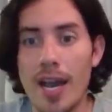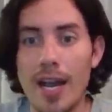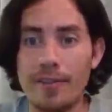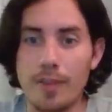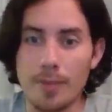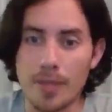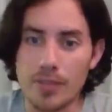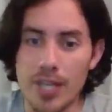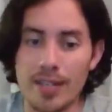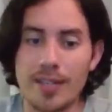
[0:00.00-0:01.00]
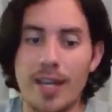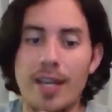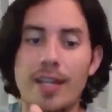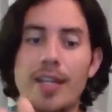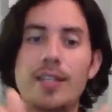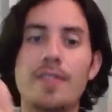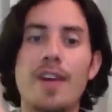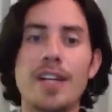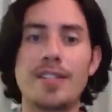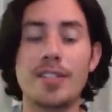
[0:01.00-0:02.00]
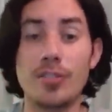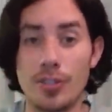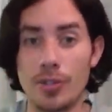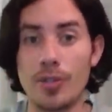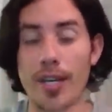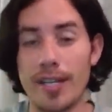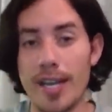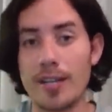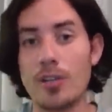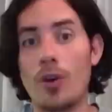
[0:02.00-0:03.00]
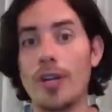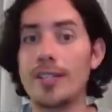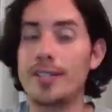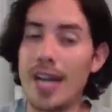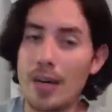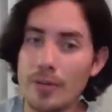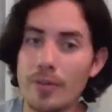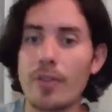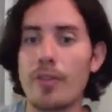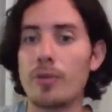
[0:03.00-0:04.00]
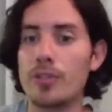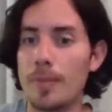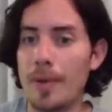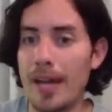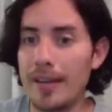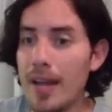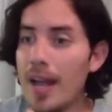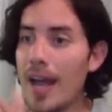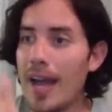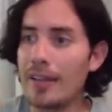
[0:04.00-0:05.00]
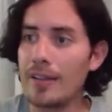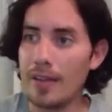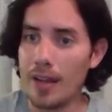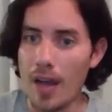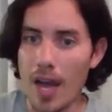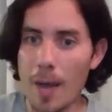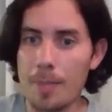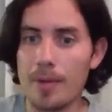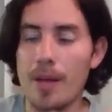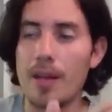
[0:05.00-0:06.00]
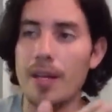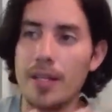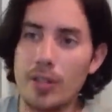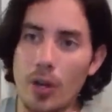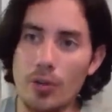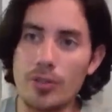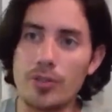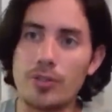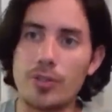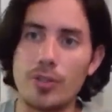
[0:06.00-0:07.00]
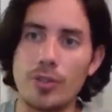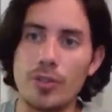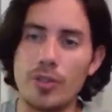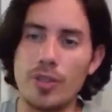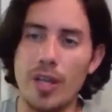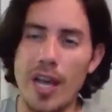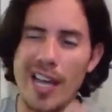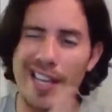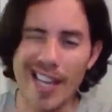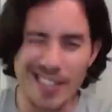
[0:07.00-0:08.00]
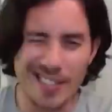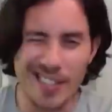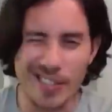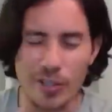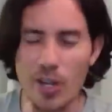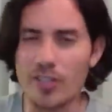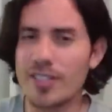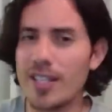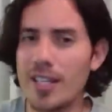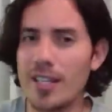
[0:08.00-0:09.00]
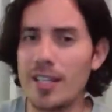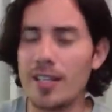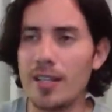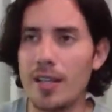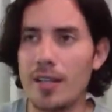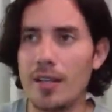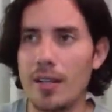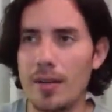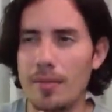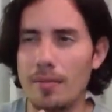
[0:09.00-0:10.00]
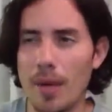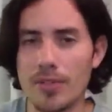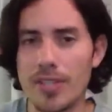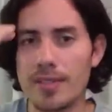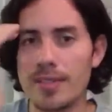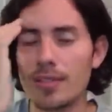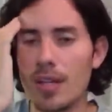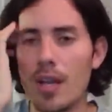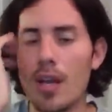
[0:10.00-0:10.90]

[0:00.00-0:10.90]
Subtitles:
And from Kamchatka, it divides into, again, going down through Japan, and up it goes to, I guess, the Kronotsky Mountains.